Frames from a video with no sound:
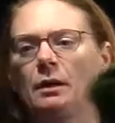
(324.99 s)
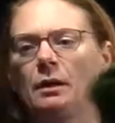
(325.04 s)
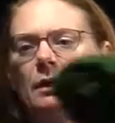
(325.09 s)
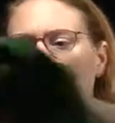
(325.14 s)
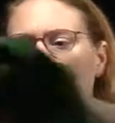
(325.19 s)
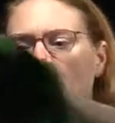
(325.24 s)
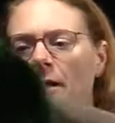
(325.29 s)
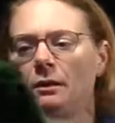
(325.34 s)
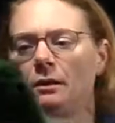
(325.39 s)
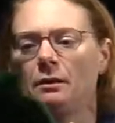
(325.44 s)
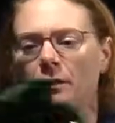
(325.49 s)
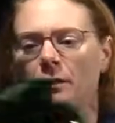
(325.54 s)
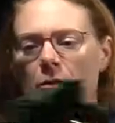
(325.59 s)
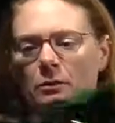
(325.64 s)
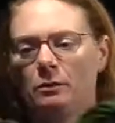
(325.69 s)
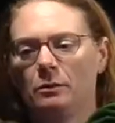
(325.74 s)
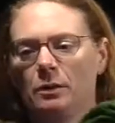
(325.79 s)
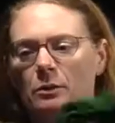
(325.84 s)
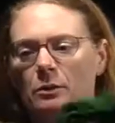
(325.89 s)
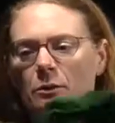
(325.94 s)
and they're
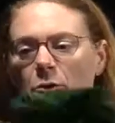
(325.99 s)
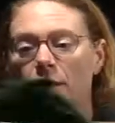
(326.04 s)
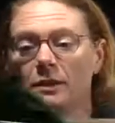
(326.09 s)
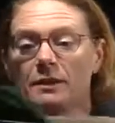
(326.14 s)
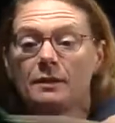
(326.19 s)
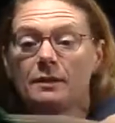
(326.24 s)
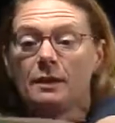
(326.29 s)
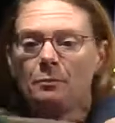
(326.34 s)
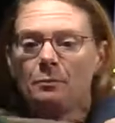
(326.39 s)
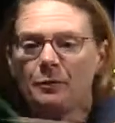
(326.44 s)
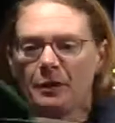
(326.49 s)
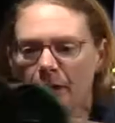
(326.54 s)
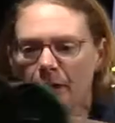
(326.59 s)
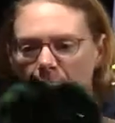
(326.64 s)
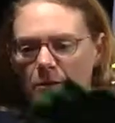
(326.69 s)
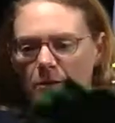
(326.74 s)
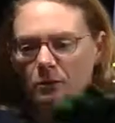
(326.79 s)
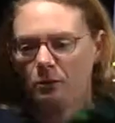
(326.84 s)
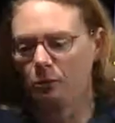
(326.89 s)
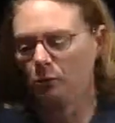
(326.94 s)
doing something
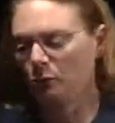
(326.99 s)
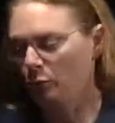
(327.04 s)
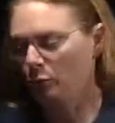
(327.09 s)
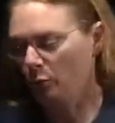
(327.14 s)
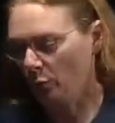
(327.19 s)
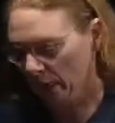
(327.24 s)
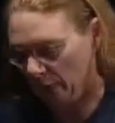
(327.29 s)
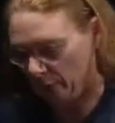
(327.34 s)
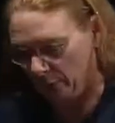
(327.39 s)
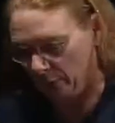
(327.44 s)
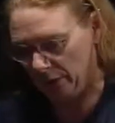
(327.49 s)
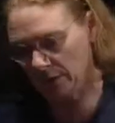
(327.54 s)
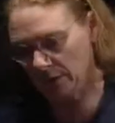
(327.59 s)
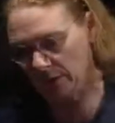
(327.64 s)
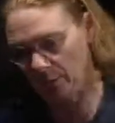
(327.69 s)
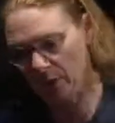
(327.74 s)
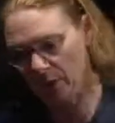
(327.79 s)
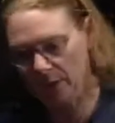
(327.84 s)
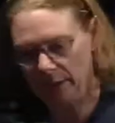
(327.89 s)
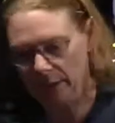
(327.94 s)
to what we
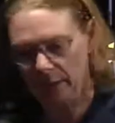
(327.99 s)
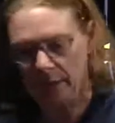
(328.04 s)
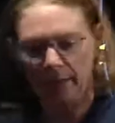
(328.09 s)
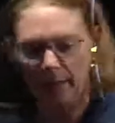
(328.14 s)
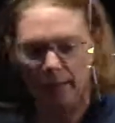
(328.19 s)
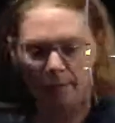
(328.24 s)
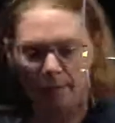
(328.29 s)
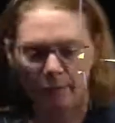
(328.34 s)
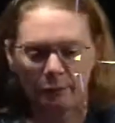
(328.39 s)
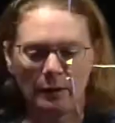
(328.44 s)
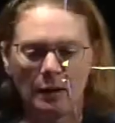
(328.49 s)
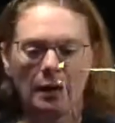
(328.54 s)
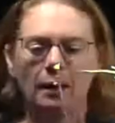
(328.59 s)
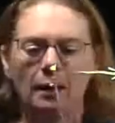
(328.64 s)
typically have.